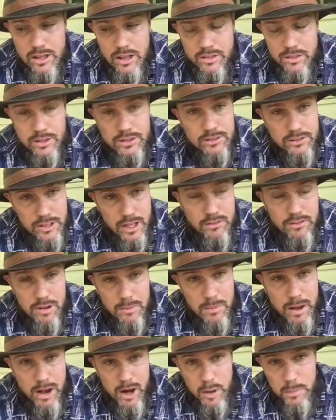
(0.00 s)
the 70
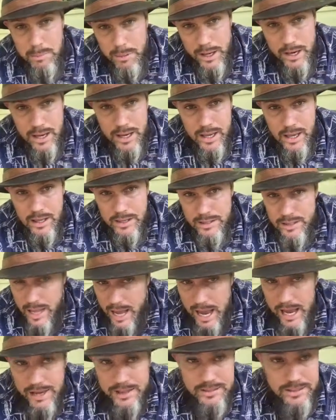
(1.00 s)
mile band,
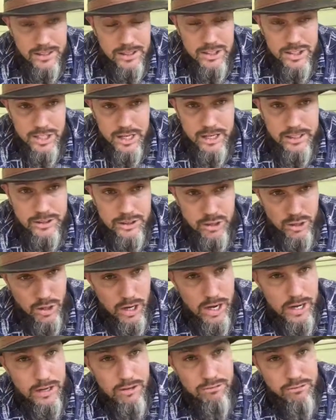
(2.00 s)
I suggest
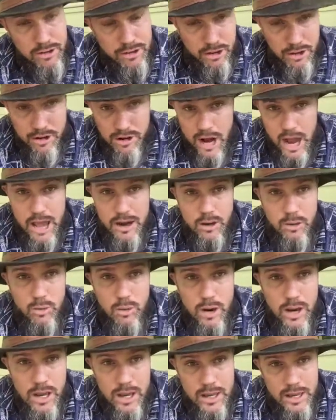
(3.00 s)
trying to figure out a
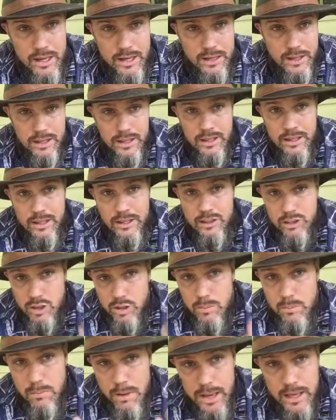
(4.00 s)
way
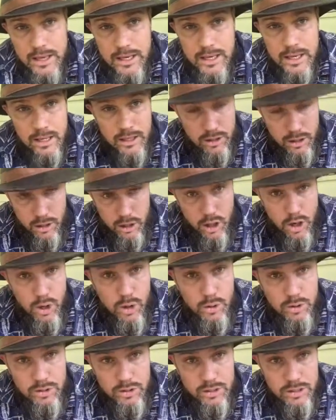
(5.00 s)
to make it
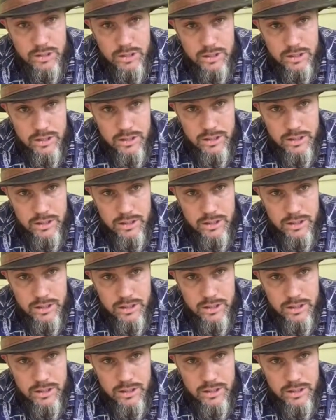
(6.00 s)
close